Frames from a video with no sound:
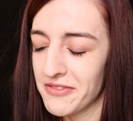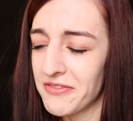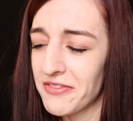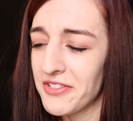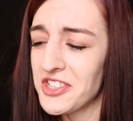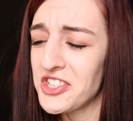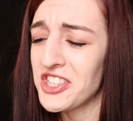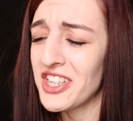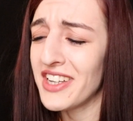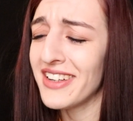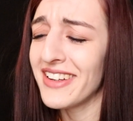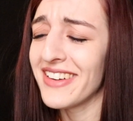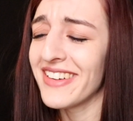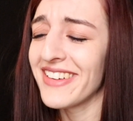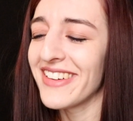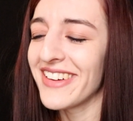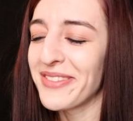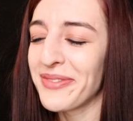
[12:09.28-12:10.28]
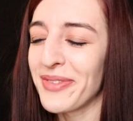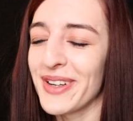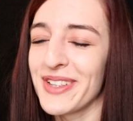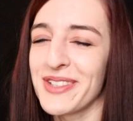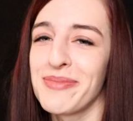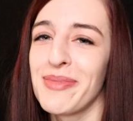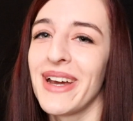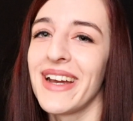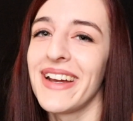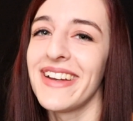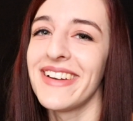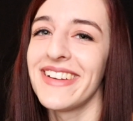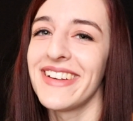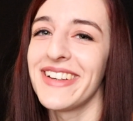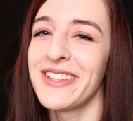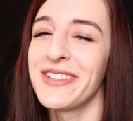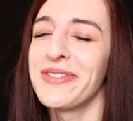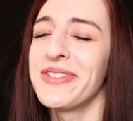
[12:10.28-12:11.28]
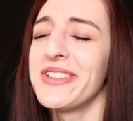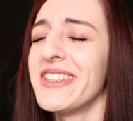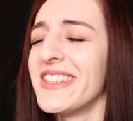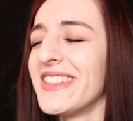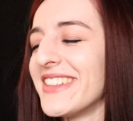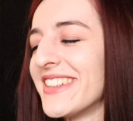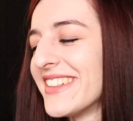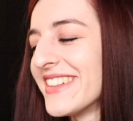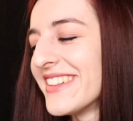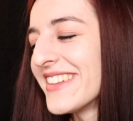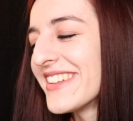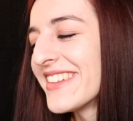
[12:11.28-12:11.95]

Virginia? I pressed Maine. It's Virginia.